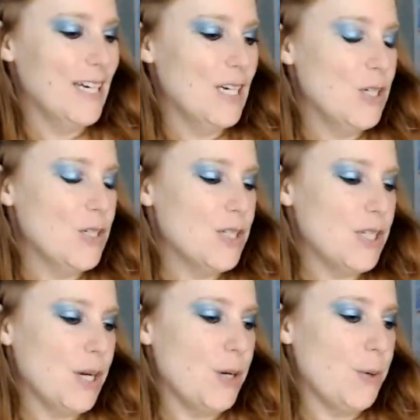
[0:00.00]

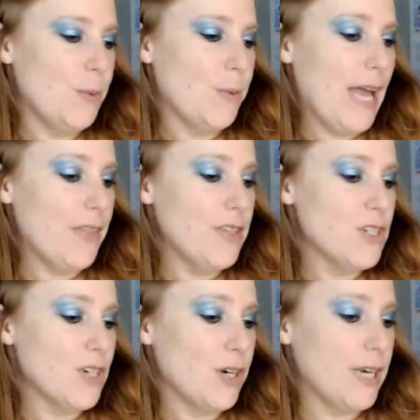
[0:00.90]
So we had the
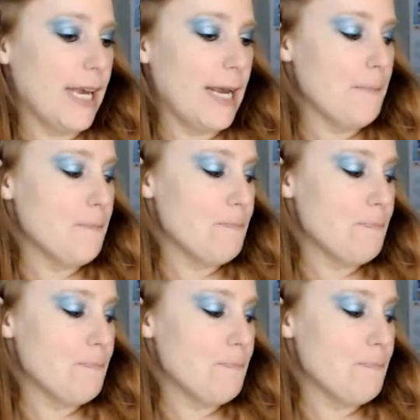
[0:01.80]
journey